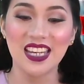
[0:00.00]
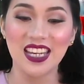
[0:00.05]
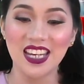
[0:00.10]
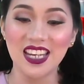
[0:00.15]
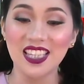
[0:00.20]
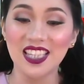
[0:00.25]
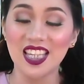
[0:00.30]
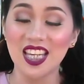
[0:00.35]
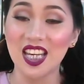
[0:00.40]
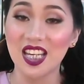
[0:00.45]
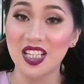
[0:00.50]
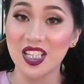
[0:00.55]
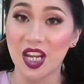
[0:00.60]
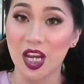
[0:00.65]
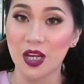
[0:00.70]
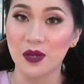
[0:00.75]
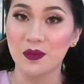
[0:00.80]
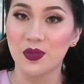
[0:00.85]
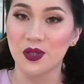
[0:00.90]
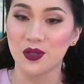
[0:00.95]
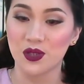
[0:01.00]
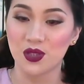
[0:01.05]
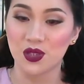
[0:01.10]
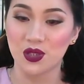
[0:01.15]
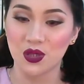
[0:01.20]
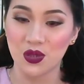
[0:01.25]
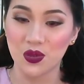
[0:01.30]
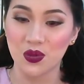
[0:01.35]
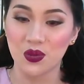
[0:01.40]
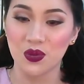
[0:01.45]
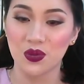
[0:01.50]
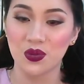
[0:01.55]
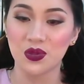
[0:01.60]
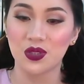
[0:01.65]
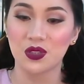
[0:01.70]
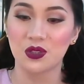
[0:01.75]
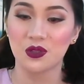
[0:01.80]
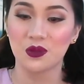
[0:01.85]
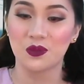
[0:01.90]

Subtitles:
it enables you